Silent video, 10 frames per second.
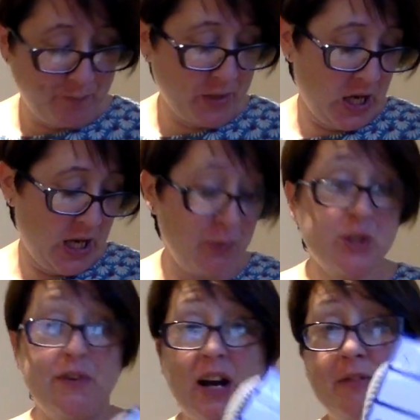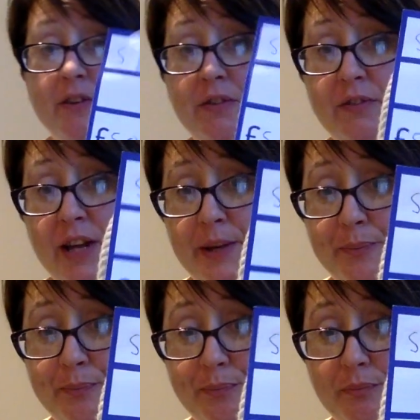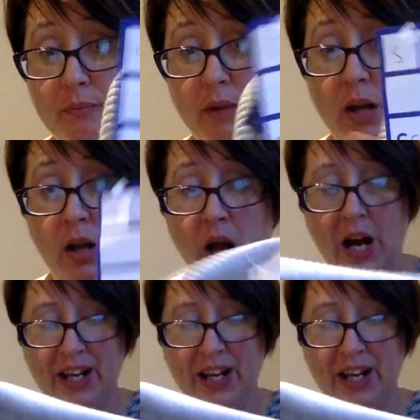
It was £5.50, and